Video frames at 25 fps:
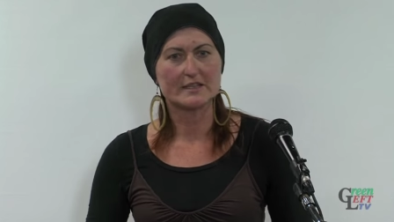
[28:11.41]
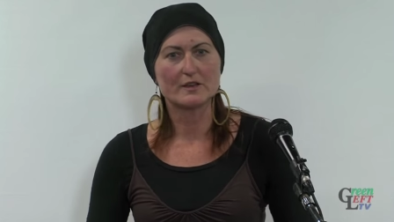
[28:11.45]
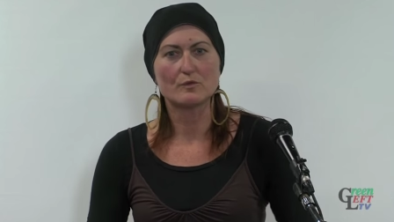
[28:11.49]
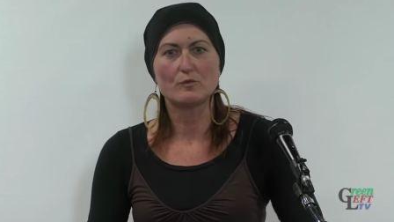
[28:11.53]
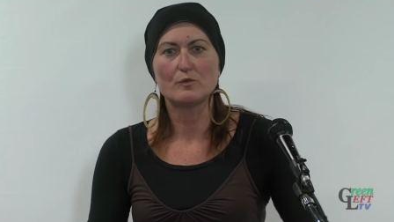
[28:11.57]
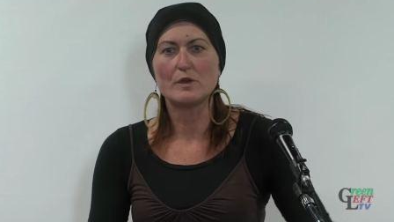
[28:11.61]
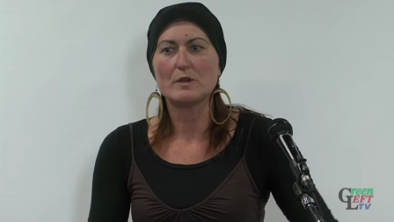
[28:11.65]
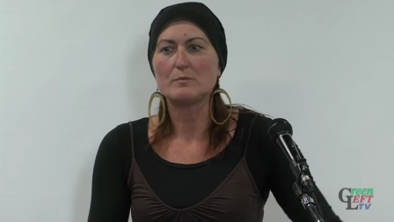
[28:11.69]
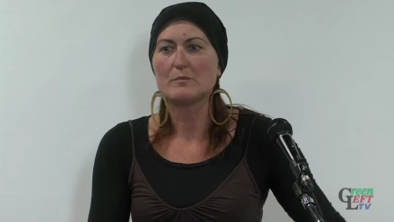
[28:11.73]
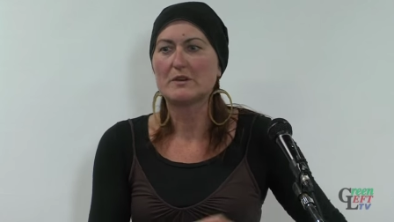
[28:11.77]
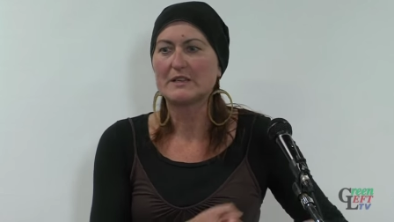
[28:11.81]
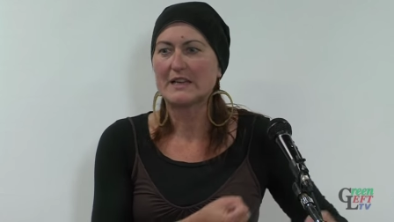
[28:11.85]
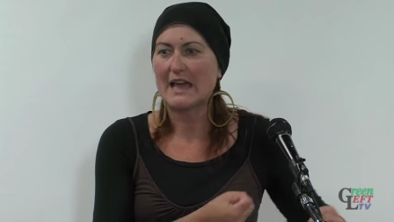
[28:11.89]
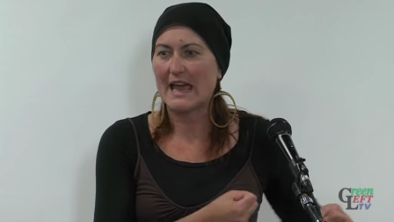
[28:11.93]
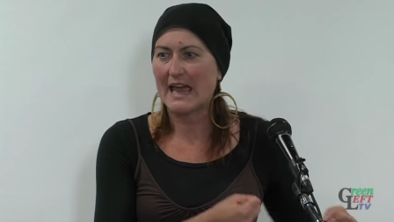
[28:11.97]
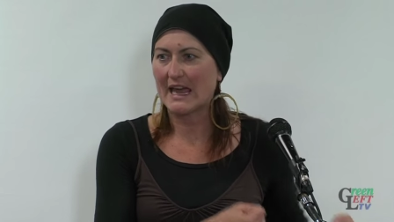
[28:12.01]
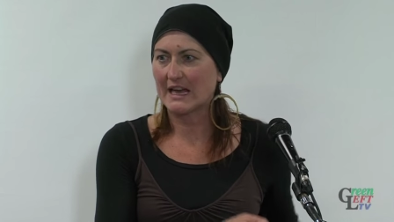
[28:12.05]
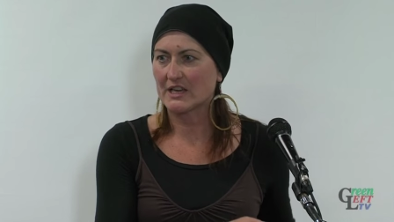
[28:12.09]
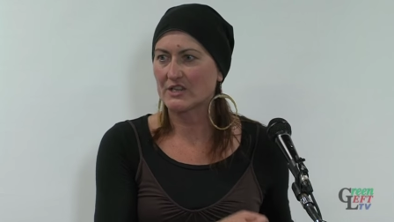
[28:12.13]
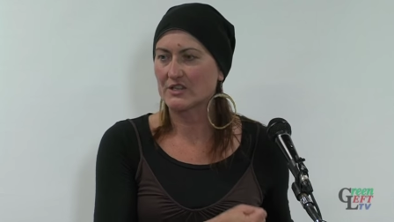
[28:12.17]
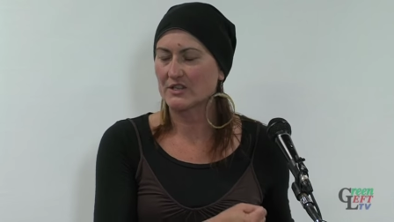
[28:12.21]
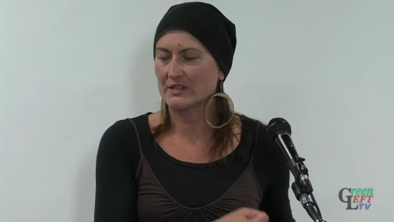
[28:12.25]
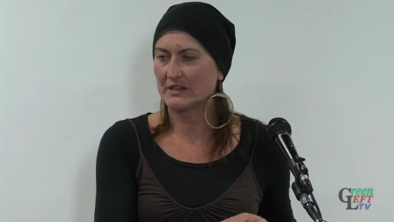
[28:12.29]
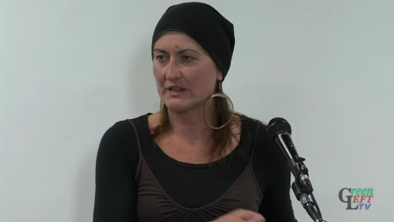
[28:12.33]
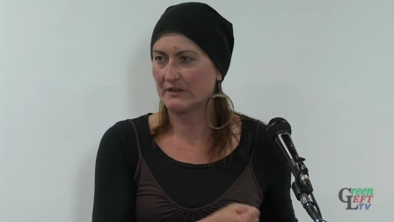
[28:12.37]
so women are
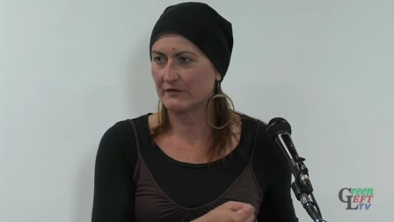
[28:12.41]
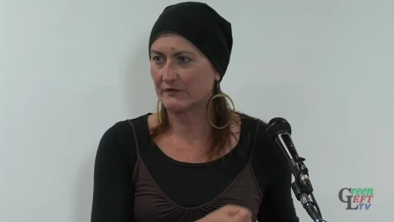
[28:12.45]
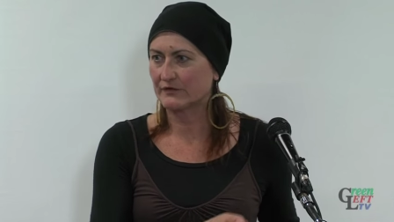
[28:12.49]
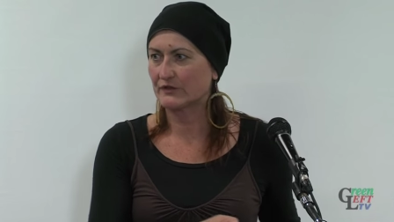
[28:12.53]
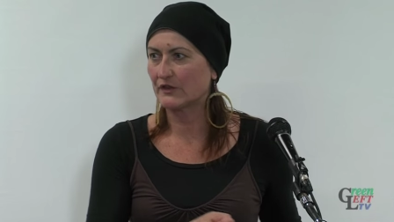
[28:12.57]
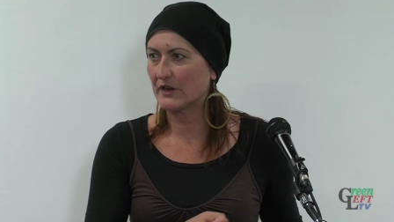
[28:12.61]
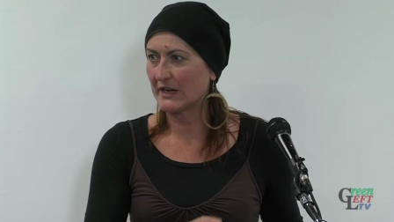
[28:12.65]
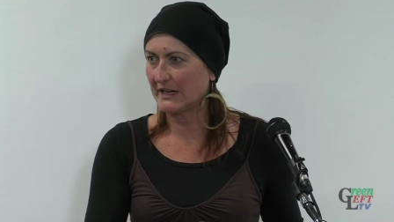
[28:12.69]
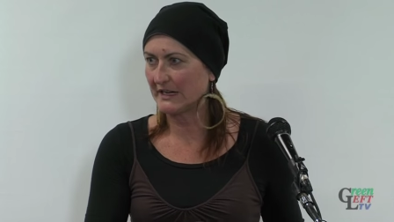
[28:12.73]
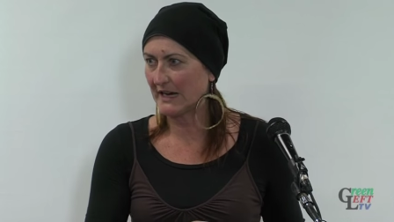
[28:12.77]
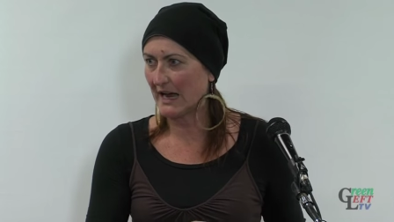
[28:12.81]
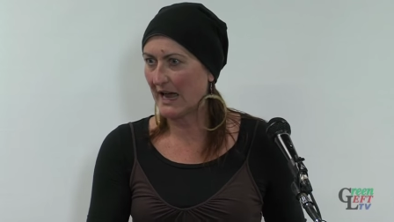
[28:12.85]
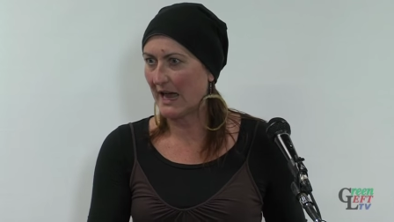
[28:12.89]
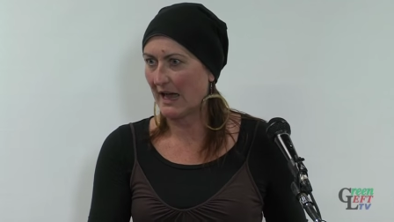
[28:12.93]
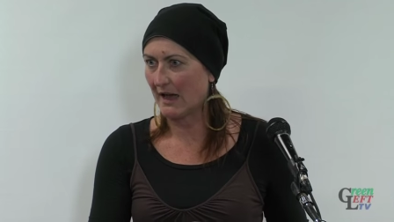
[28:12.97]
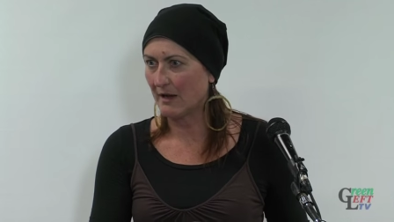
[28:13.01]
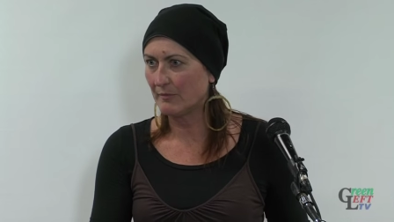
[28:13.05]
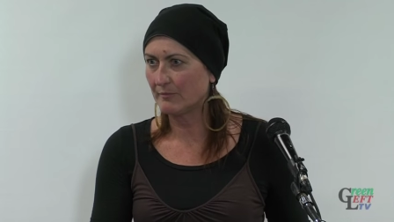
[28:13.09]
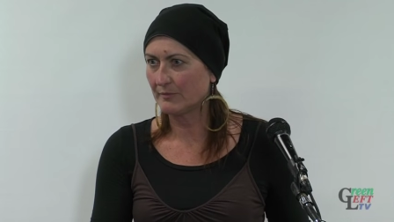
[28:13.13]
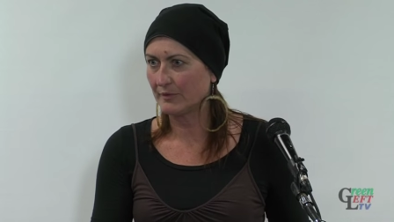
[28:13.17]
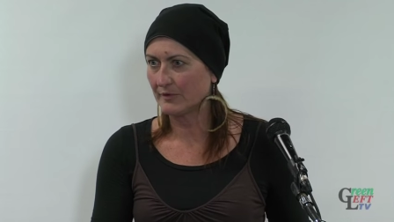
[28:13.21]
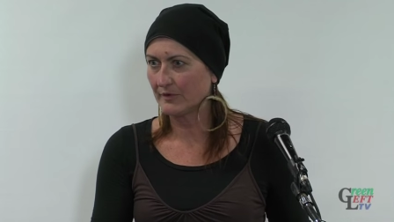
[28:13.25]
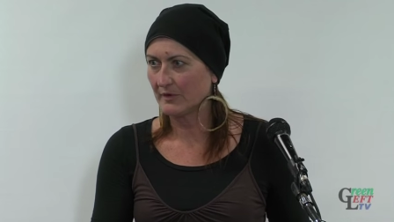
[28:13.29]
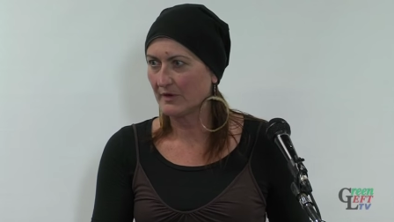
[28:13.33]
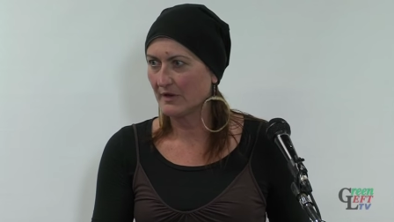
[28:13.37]
actually freed
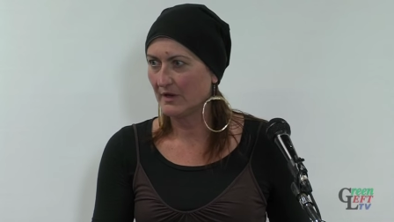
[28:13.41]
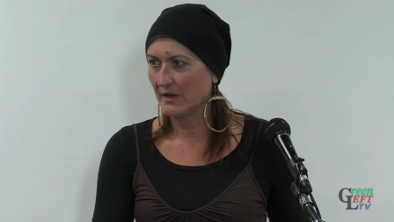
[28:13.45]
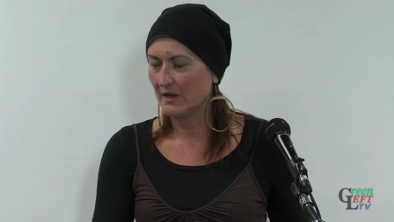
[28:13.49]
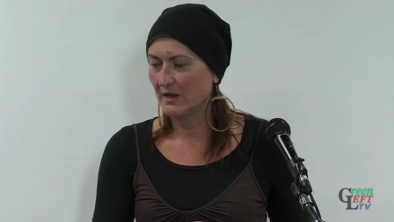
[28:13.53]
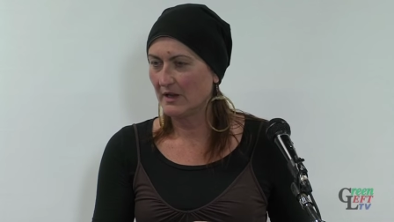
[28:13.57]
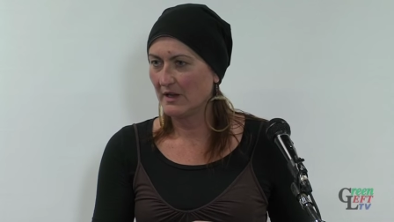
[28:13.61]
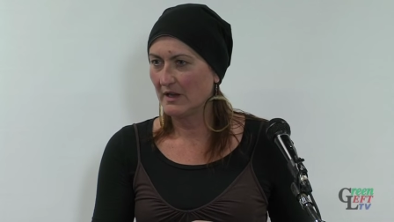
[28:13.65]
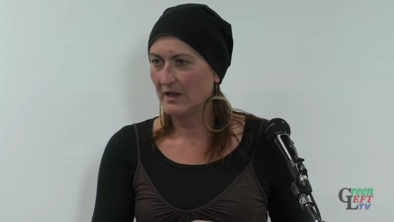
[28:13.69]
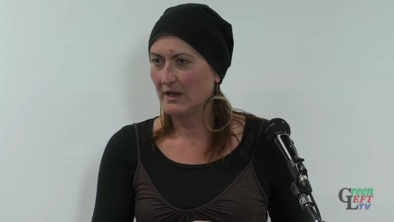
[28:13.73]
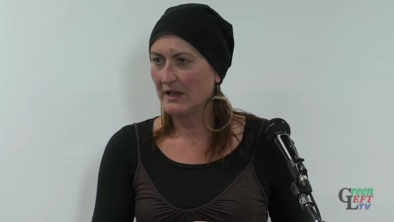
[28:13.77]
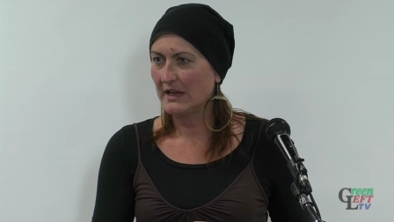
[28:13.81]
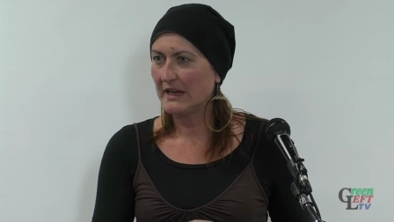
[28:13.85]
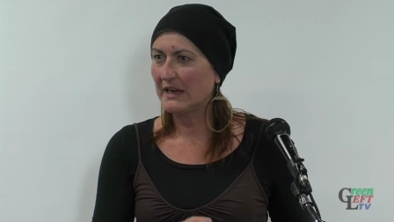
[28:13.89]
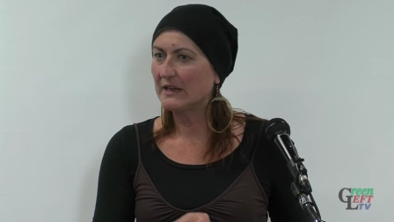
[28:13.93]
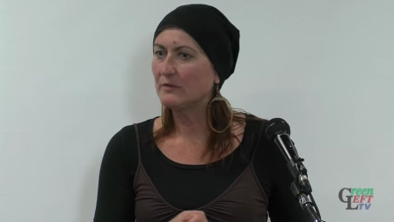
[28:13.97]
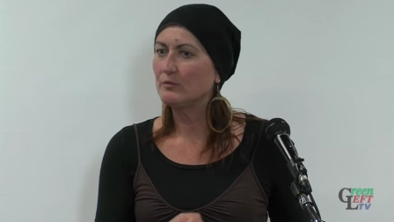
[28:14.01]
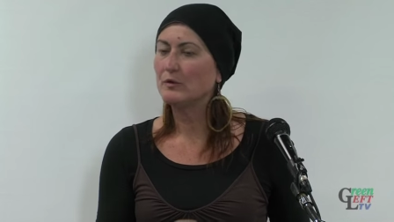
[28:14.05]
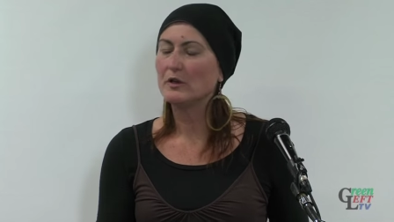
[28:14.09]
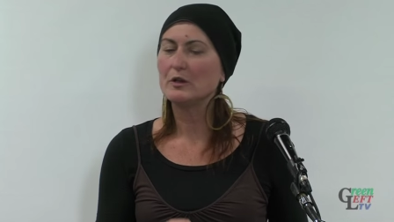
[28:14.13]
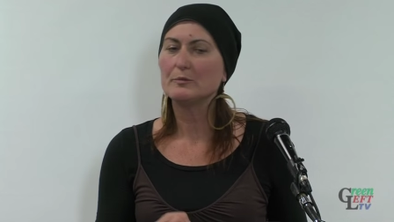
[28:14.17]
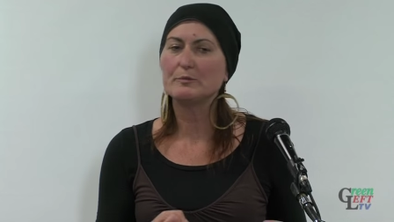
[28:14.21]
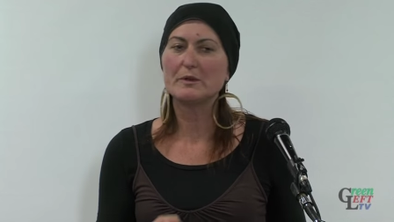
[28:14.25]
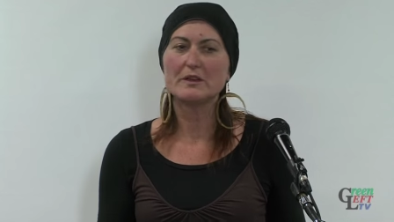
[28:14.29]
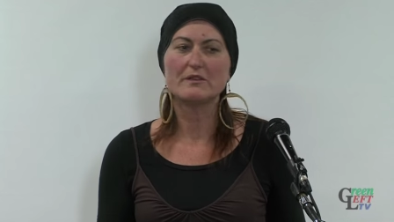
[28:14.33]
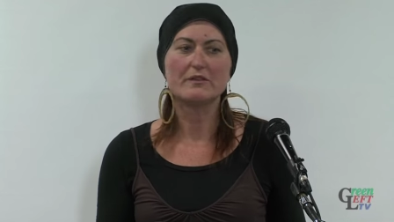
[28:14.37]
up, it
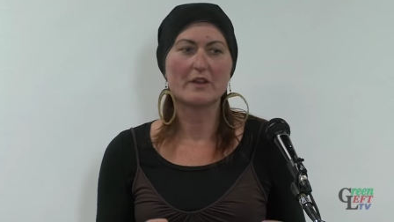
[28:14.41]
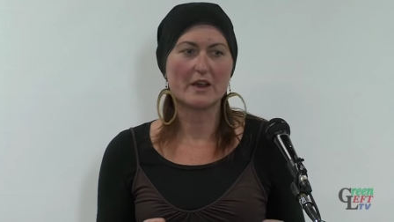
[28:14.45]
will be